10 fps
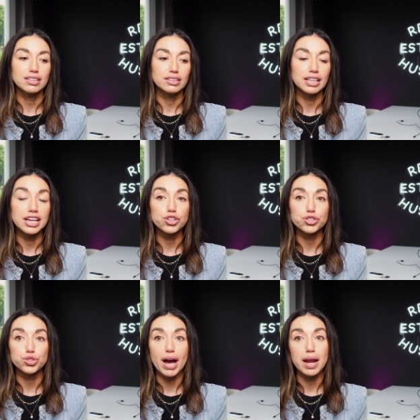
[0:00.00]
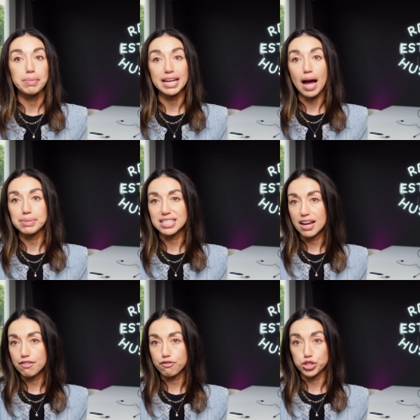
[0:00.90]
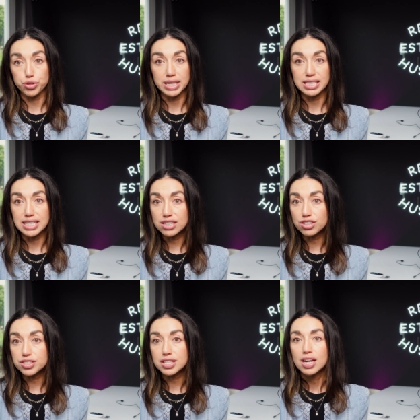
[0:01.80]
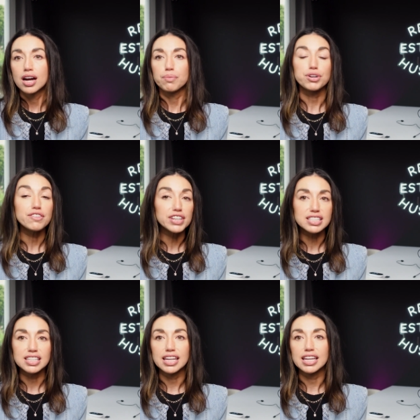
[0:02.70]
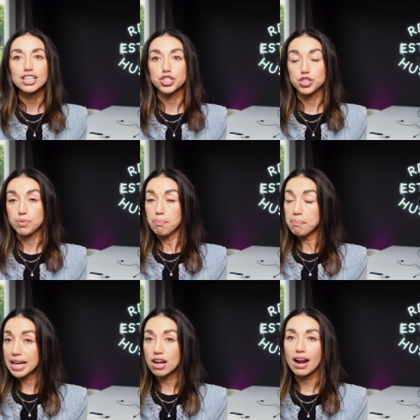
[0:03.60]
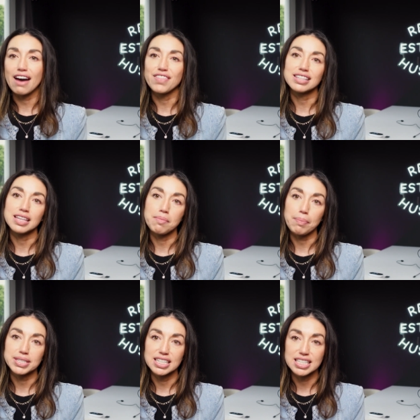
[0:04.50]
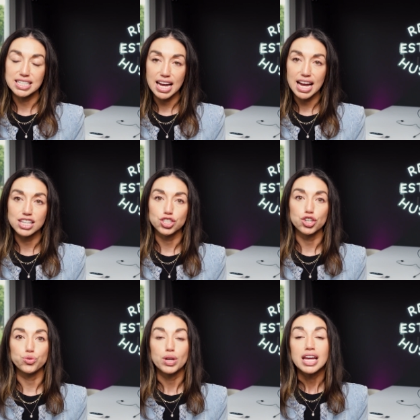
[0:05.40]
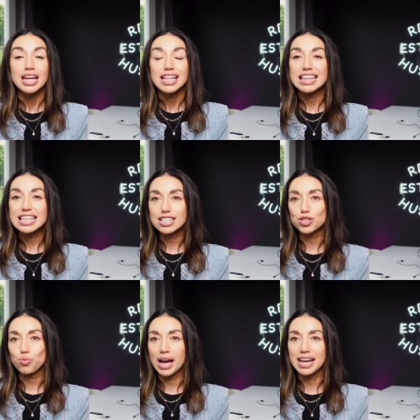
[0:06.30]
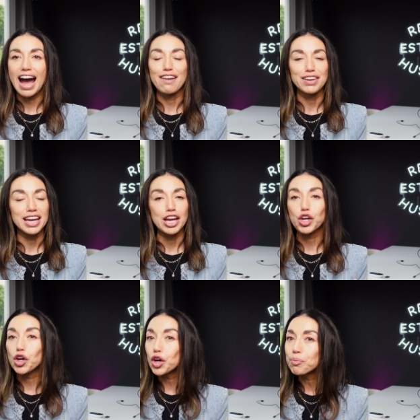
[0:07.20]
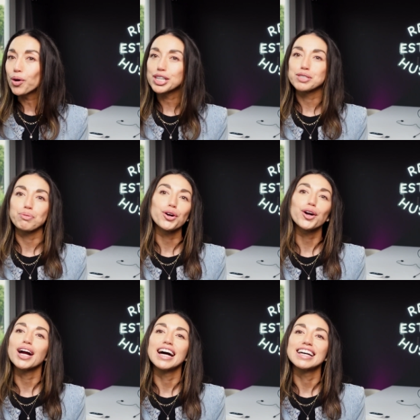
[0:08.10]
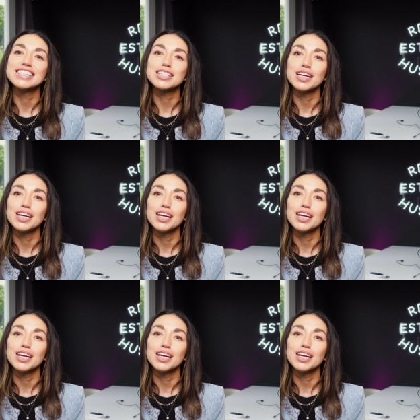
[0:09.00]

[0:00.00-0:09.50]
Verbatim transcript: lenders who had a big appetite for doing deals previously may not have that same appetite today. So this is when having a good mortgage broker is